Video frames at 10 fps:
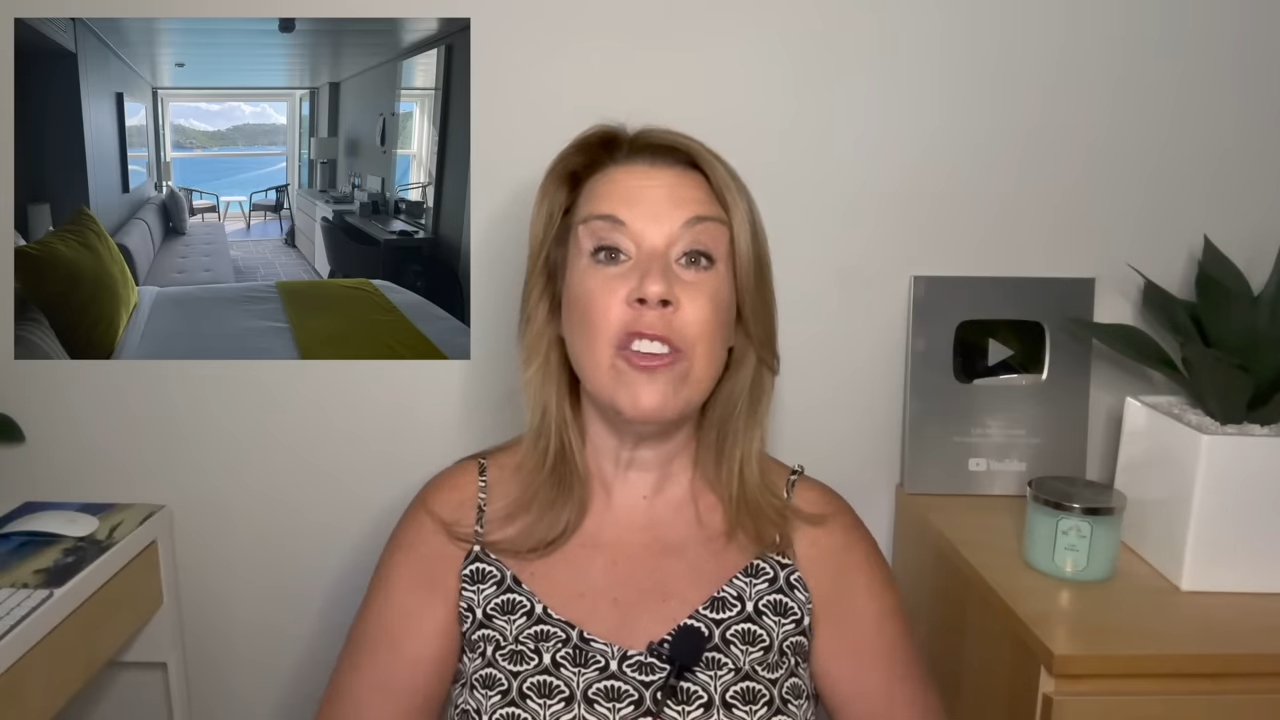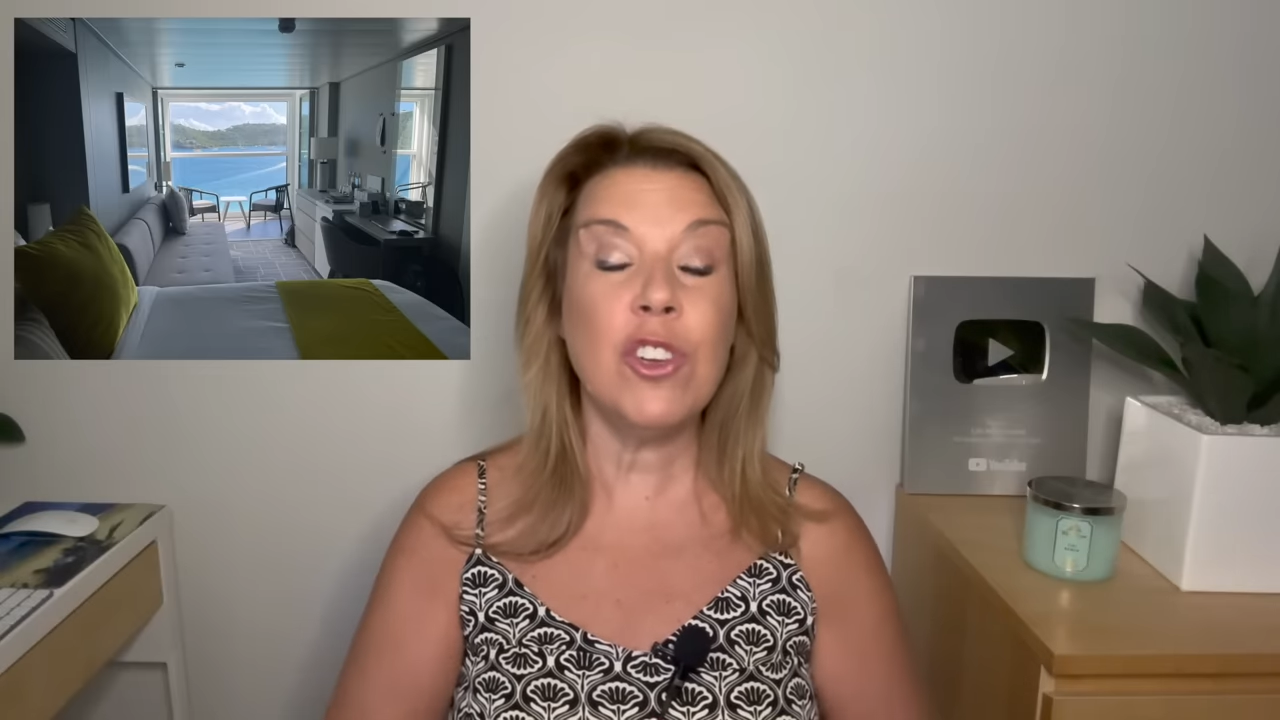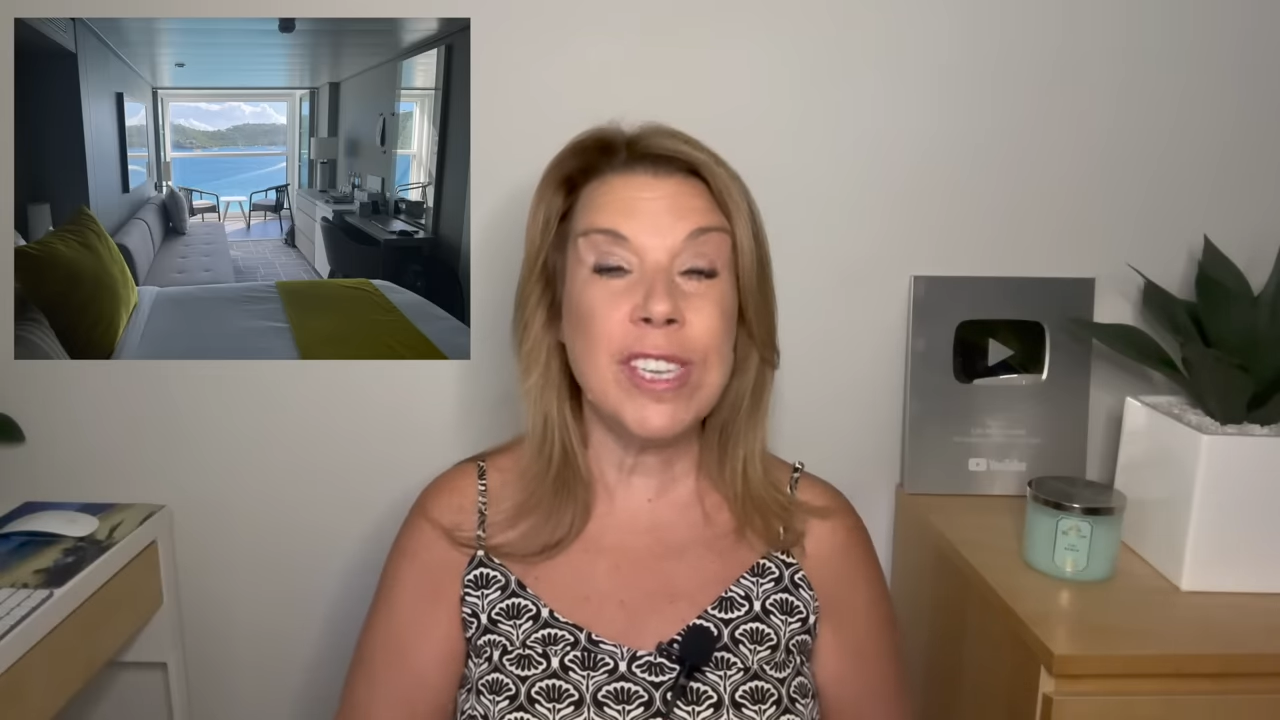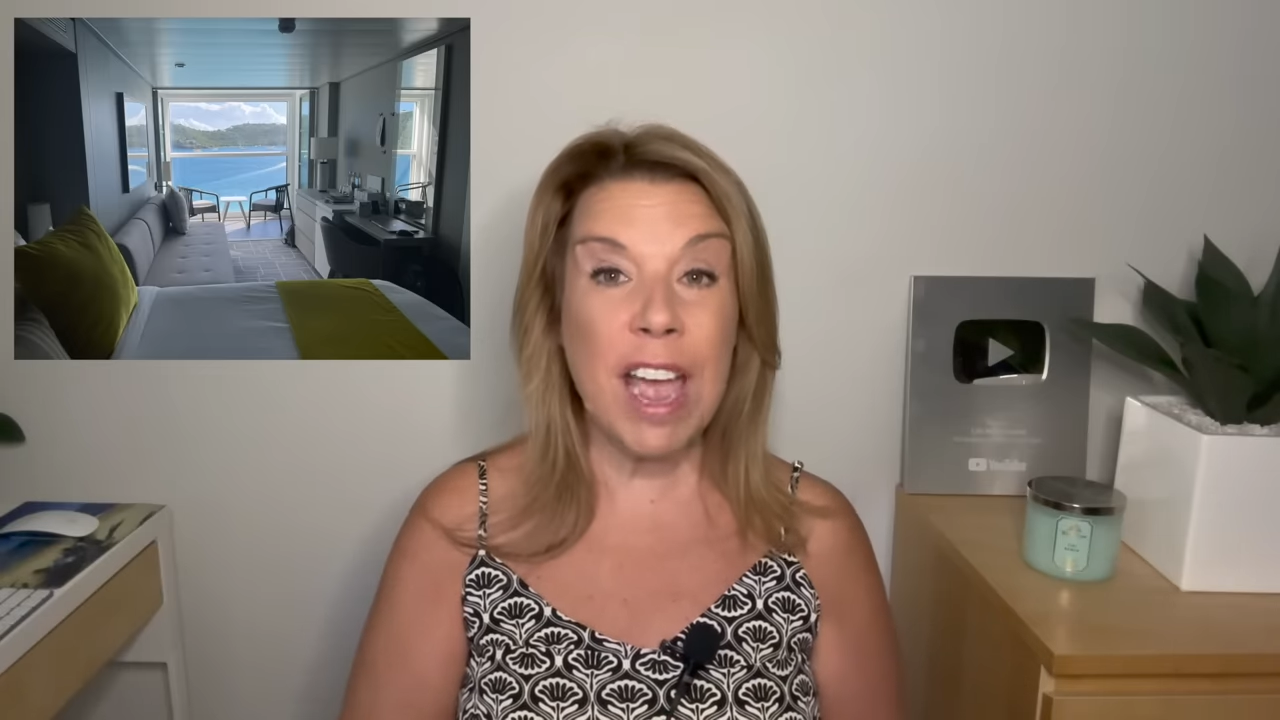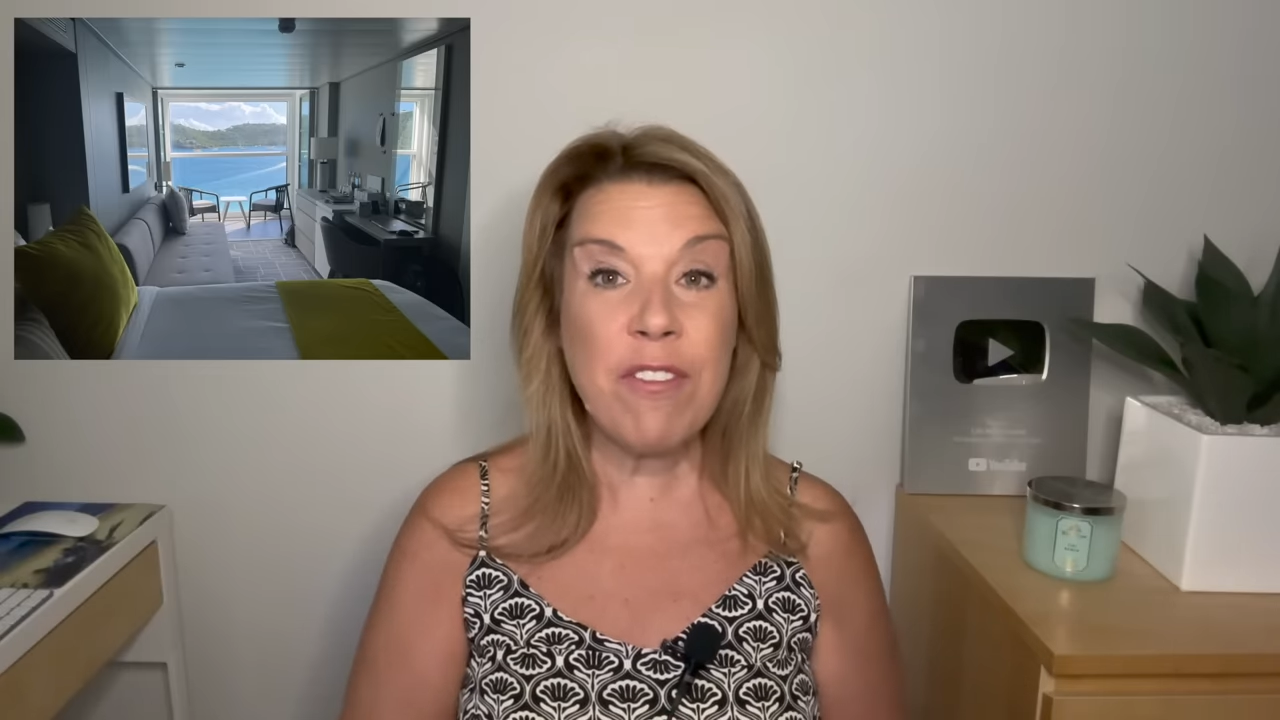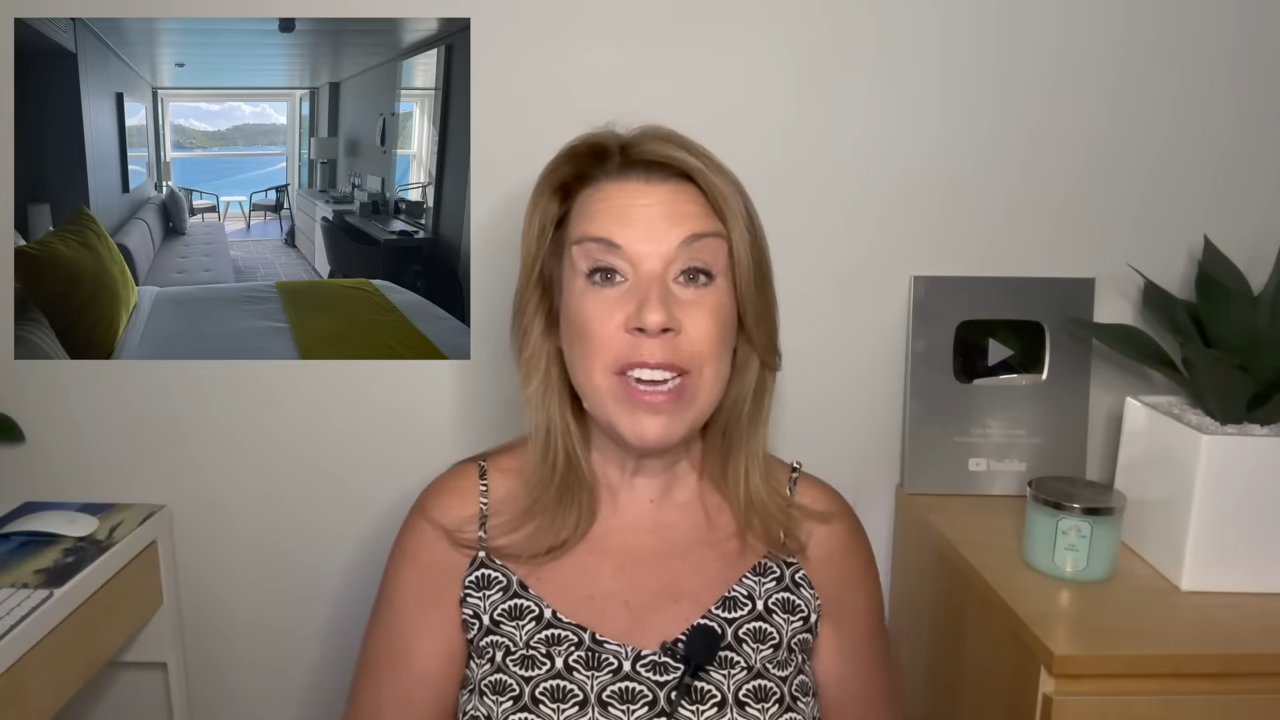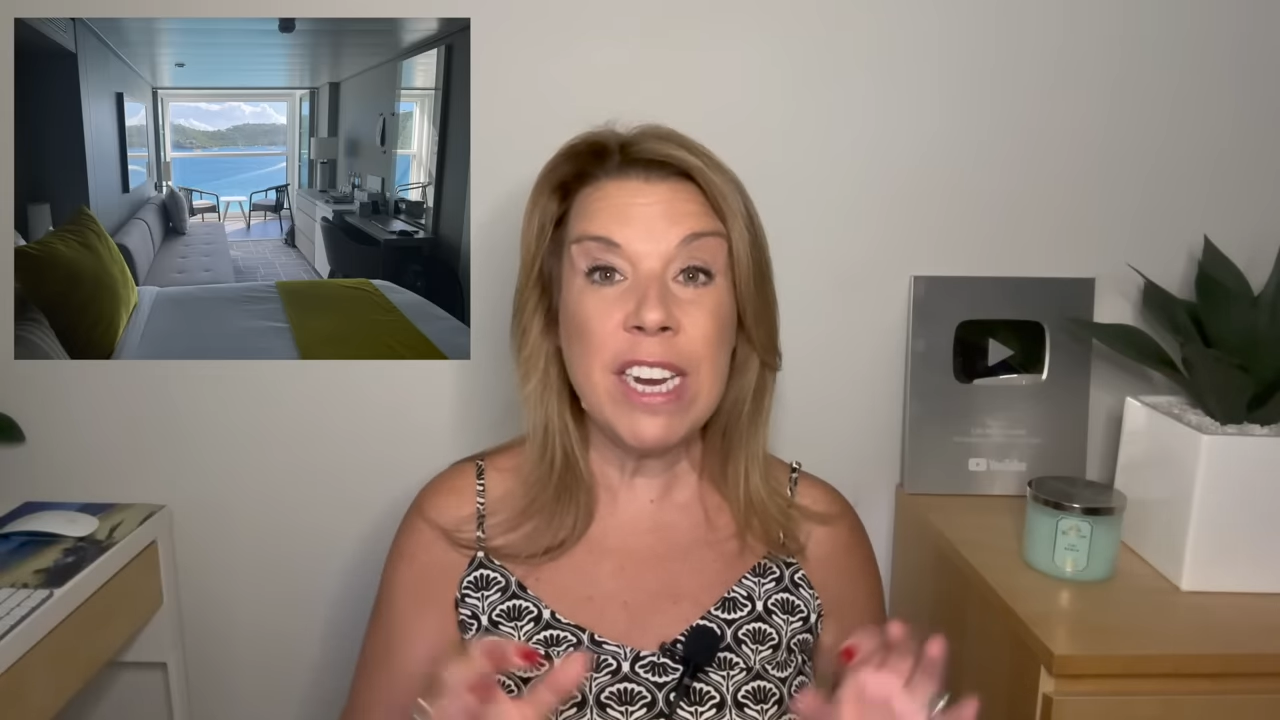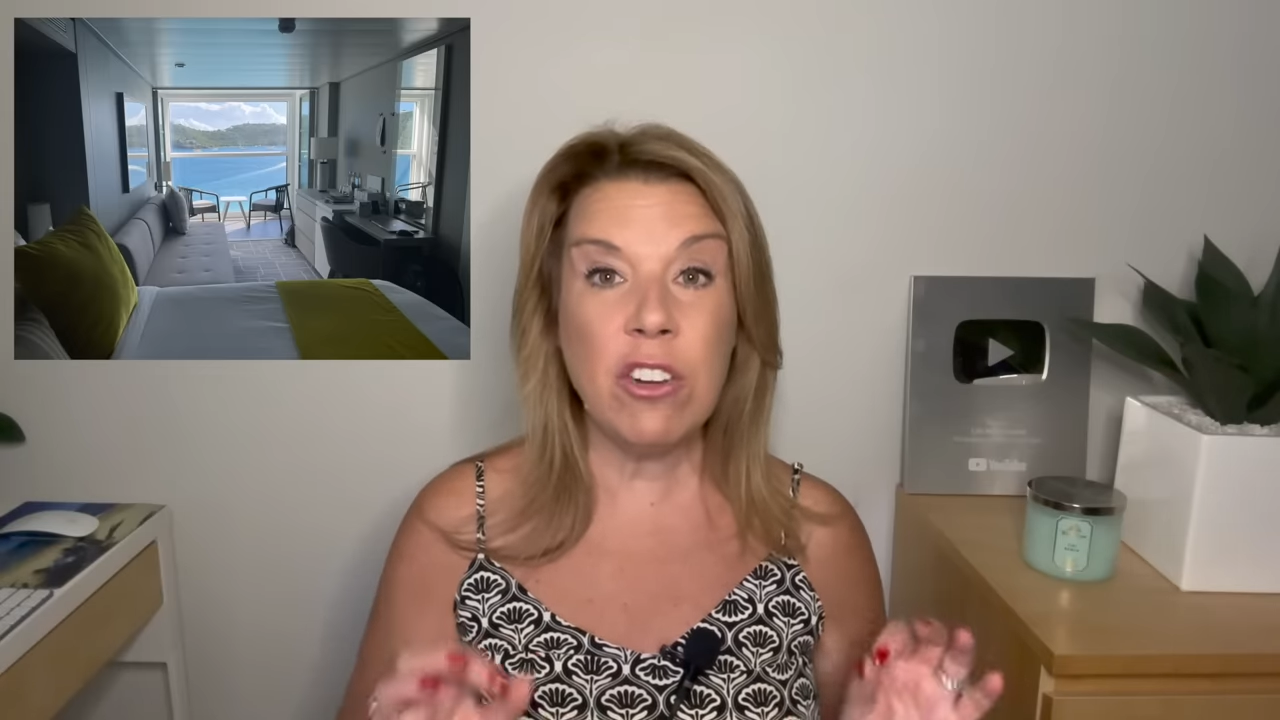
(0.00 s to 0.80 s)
you should definitely